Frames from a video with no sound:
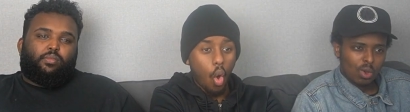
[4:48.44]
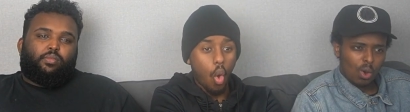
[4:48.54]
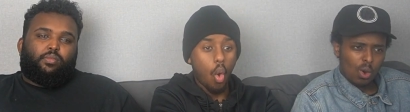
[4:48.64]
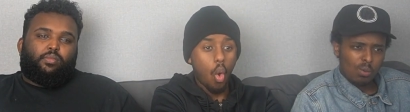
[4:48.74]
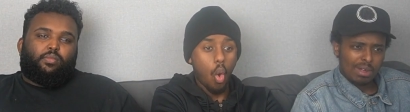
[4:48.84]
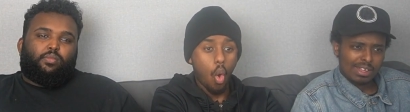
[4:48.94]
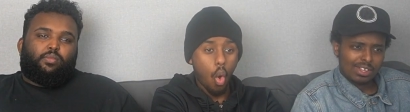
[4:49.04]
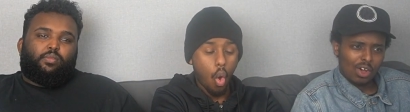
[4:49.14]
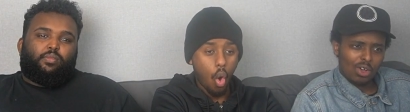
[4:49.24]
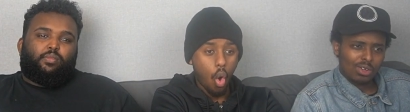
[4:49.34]
Speaker 1: Oh my
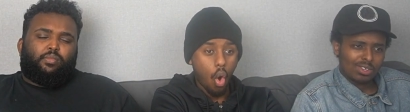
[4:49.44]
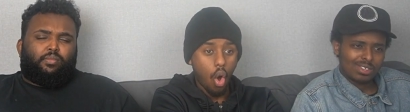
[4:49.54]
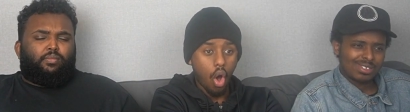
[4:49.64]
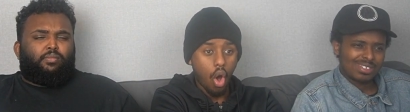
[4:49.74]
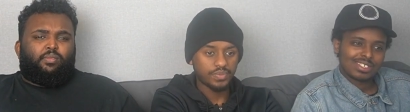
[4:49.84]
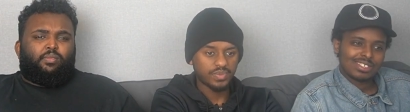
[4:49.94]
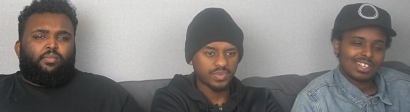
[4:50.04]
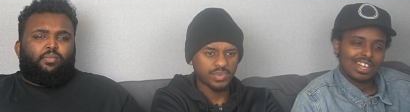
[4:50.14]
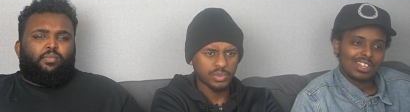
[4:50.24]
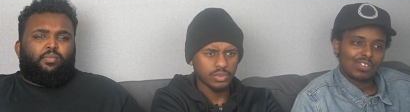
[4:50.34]
god.
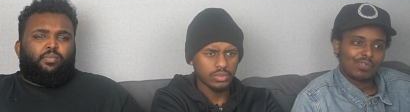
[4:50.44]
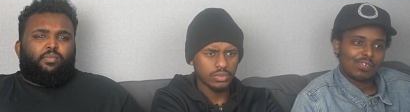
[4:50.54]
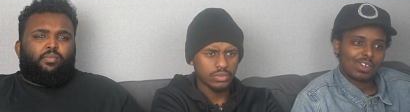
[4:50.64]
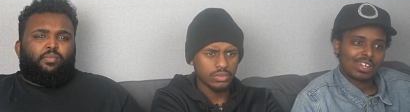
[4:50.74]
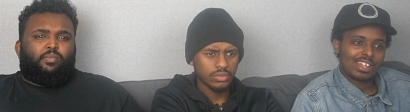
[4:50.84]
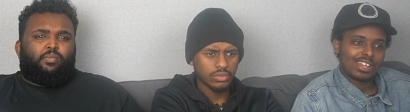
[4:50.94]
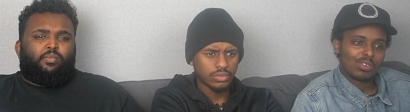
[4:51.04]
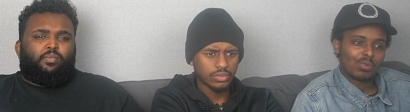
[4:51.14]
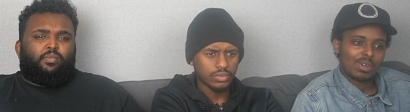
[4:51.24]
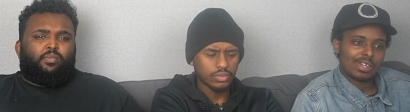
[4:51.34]
Nah, this Floch kid
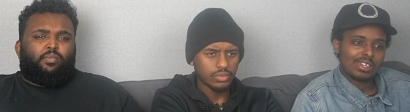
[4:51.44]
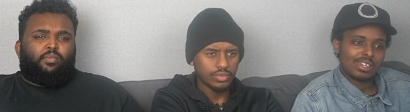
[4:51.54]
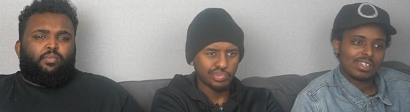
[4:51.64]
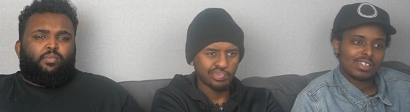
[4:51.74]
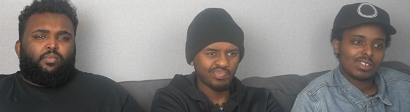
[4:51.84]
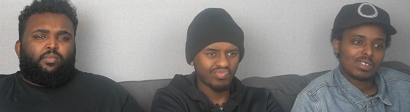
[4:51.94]
is wildin'.